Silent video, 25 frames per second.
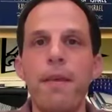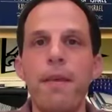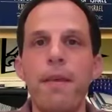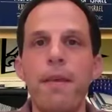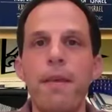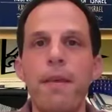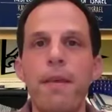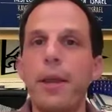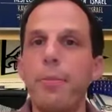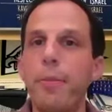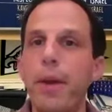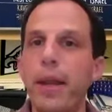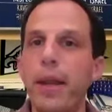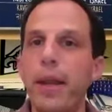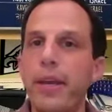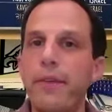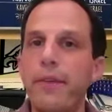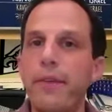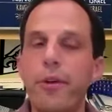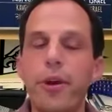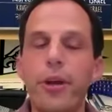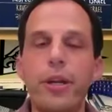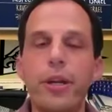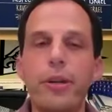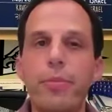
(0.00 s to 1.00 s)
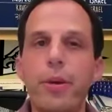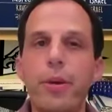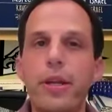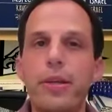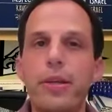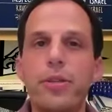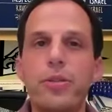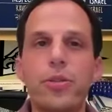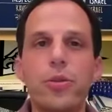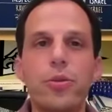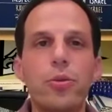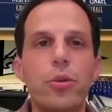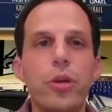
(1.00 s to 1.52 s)
Like many of our
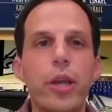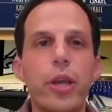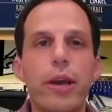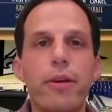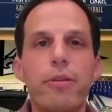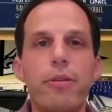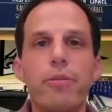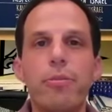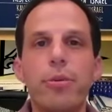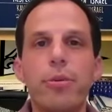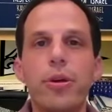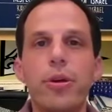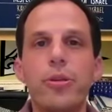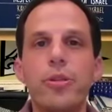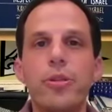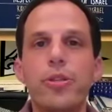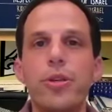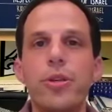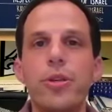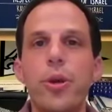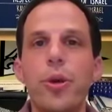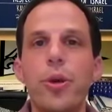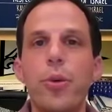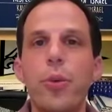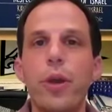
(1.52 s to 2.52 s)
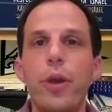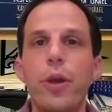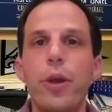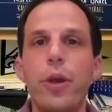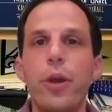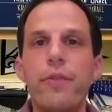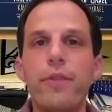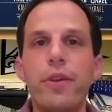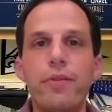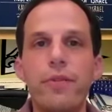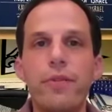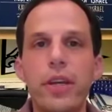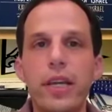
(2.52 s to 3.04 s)
independent school counterparts, we have
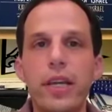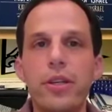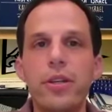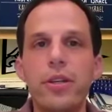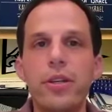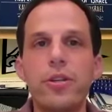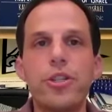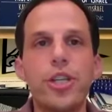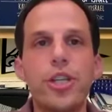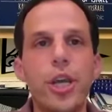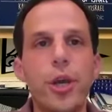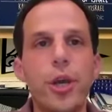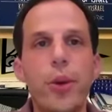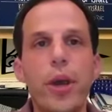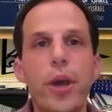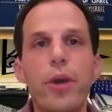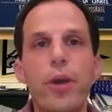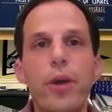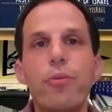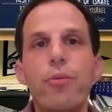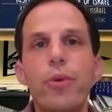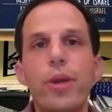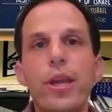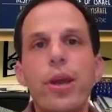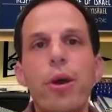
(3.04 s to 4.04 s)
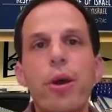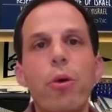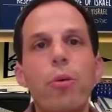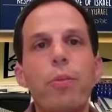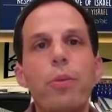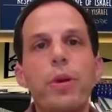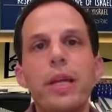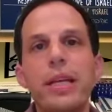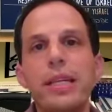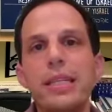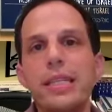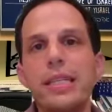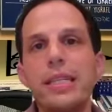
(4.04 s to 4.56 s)
convened our GOA
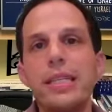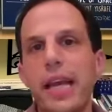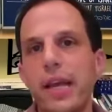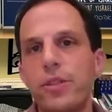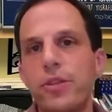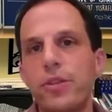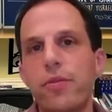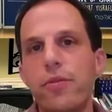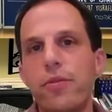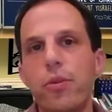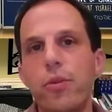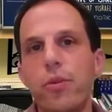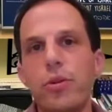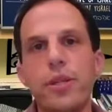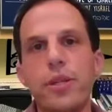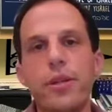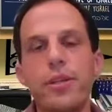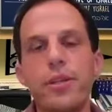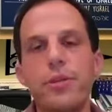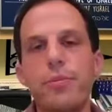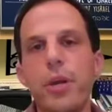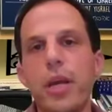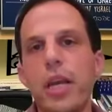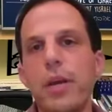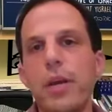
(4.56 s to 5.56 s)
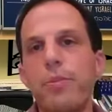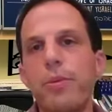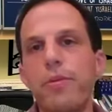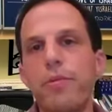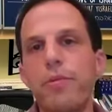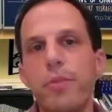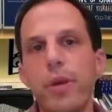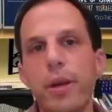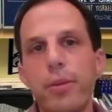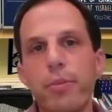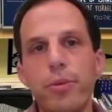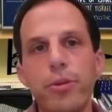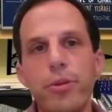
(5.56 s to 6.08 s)
reopening task force that is made up
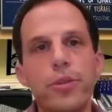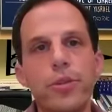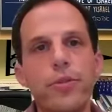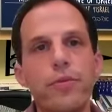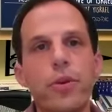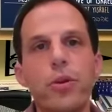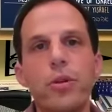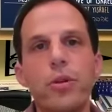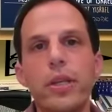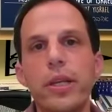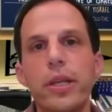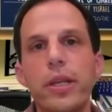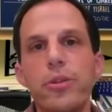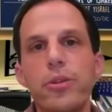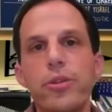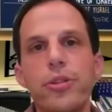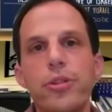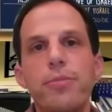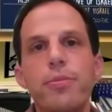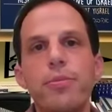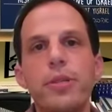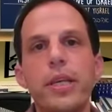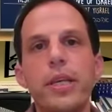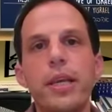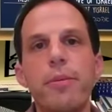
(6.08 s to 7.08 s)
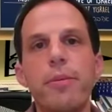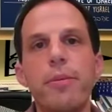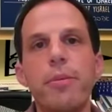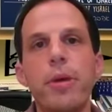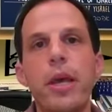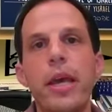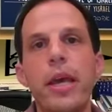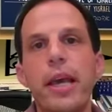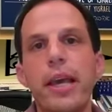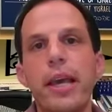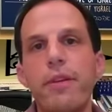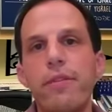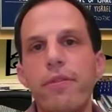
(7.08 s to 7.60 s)
of members of our leadership team
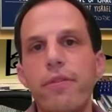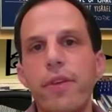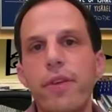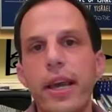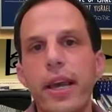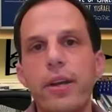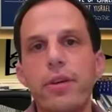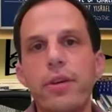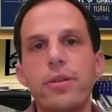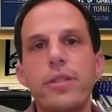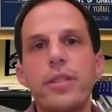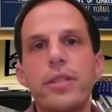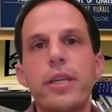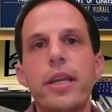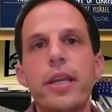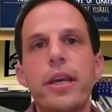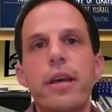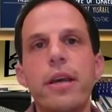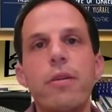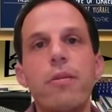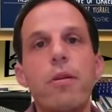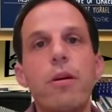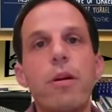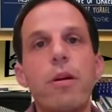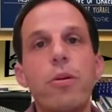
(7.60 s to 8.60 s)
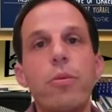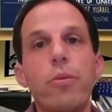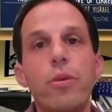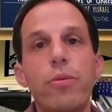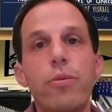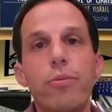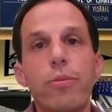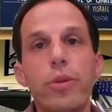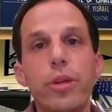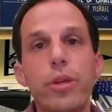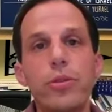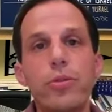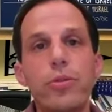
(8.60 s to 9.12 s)
and faculty, along
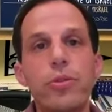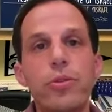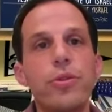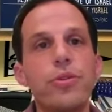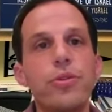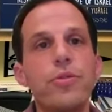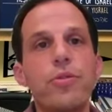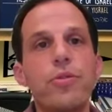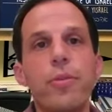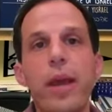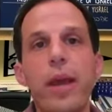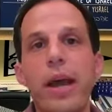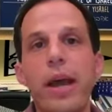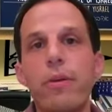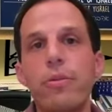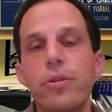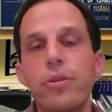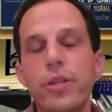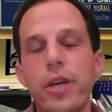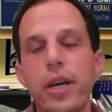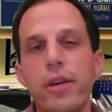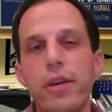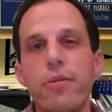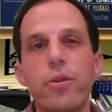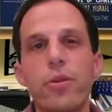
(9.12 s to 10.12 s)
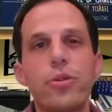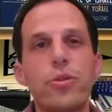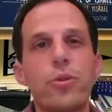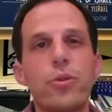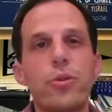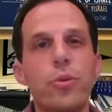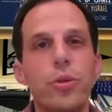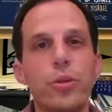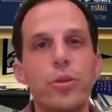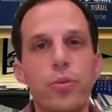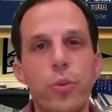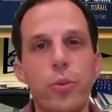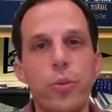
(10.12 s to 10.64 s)
with resources from outside of our
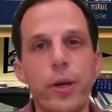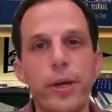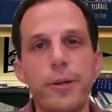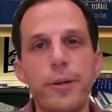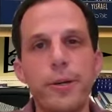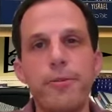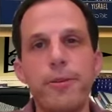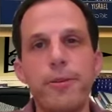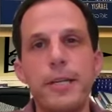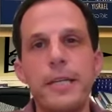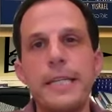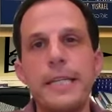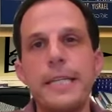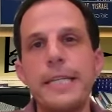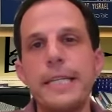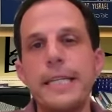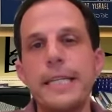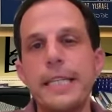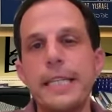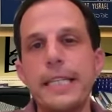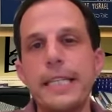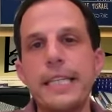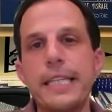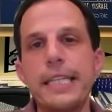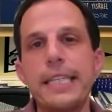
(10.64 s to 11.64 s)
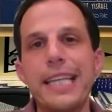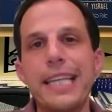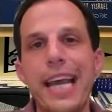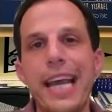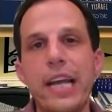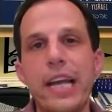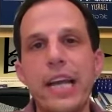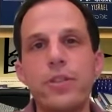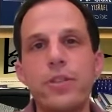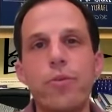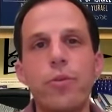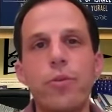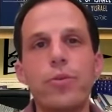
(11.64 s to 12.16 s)
school as well. This
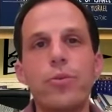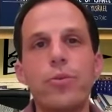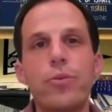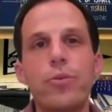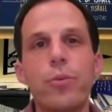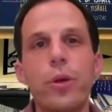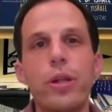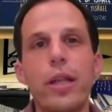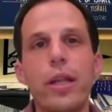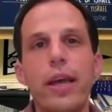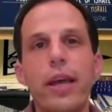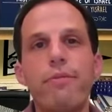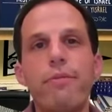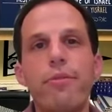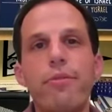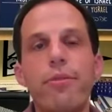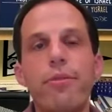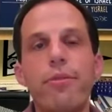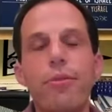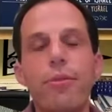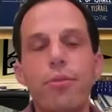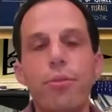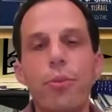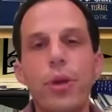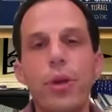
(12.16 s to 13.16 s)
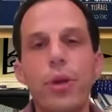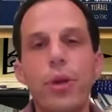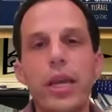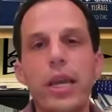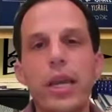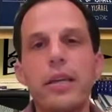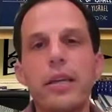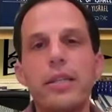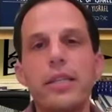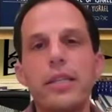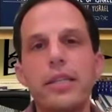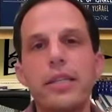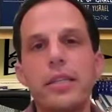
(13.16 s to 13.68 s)
task force will have
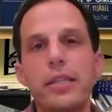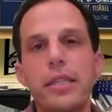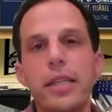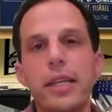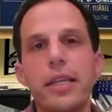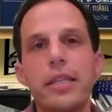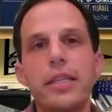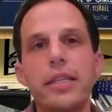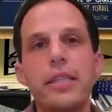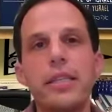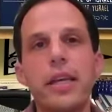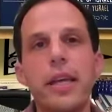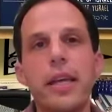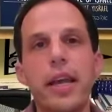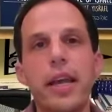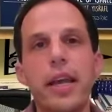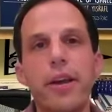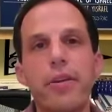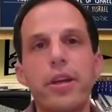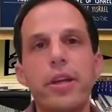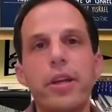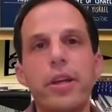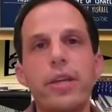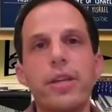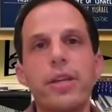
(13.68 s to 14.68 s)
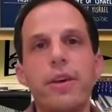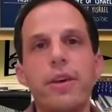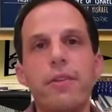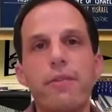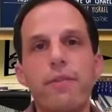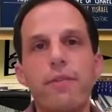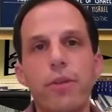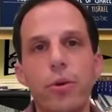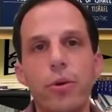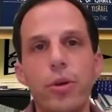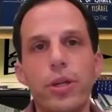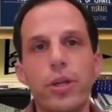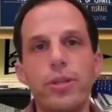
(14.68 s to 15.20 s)
3 distinct areas of
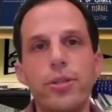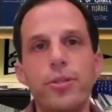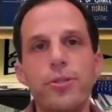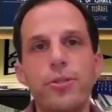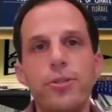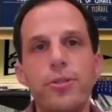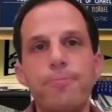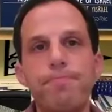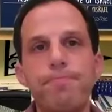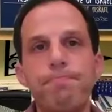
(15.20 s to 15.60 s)
focus.